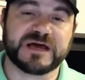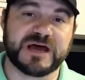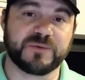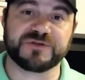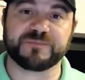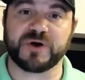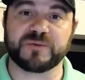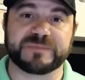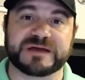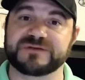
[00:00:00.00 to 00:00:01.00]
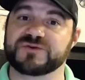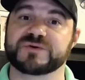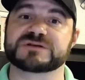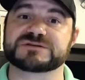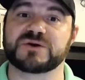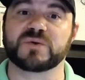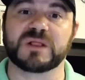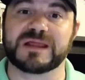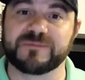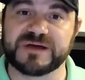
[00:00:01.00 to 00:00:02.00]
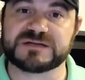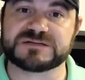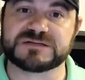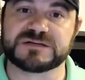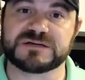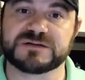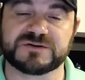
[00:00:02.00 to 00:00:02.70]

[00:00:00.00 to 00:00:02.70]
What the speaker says: And with Part B, there is no limit.